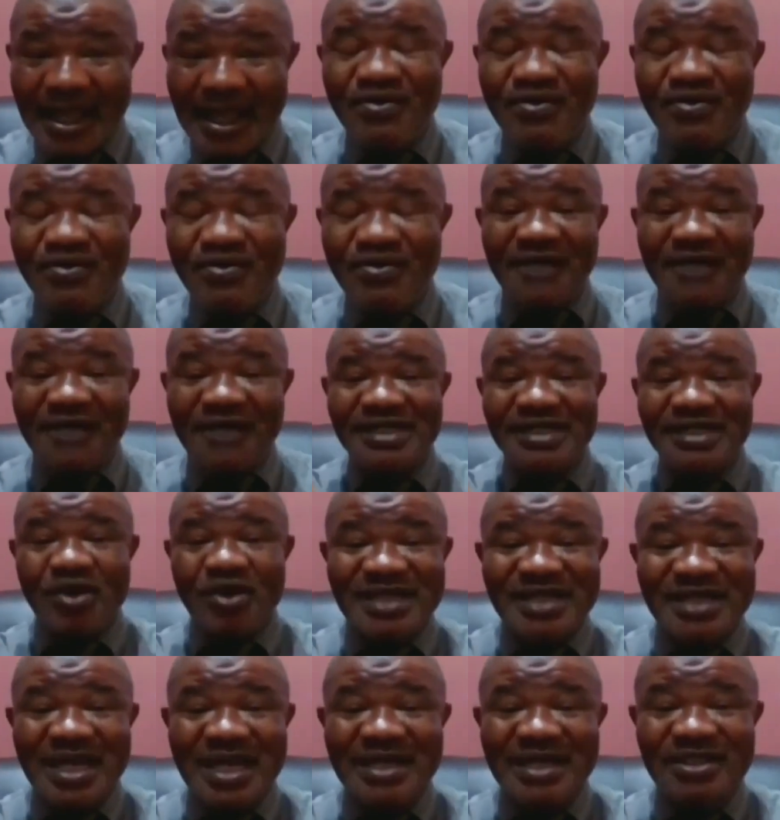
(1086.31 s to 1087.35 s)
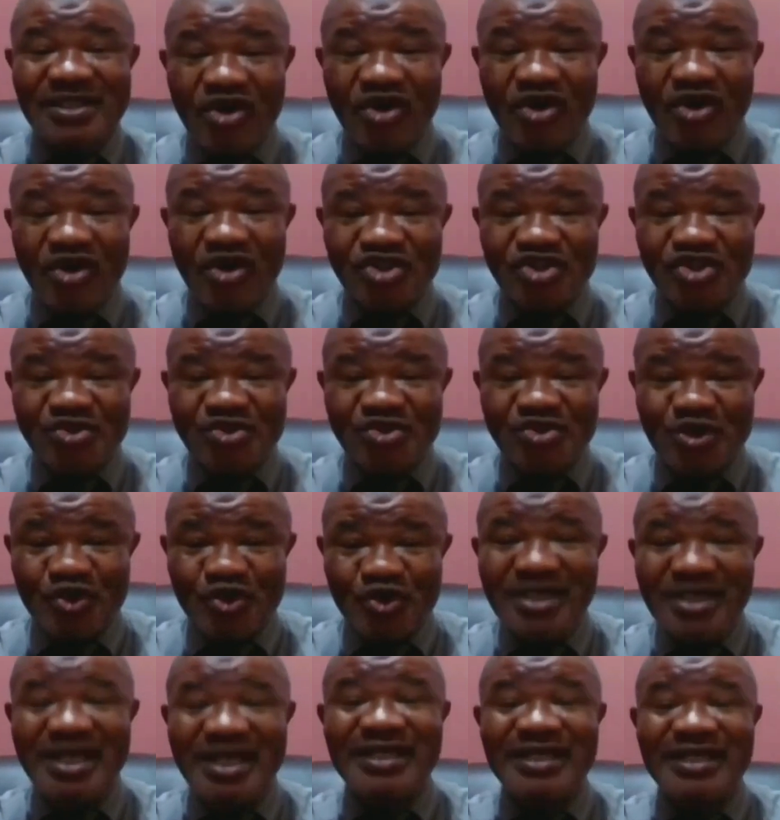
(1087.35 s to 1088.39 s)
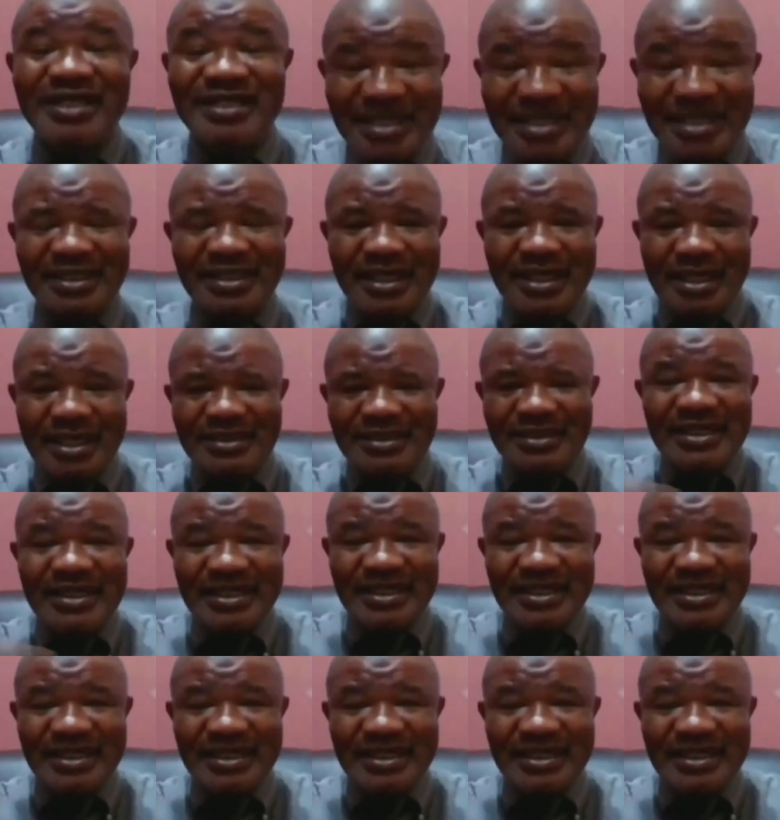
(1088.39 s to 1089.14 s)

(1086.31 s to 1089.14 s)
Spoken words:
We have seen some patients in the hospital, they're in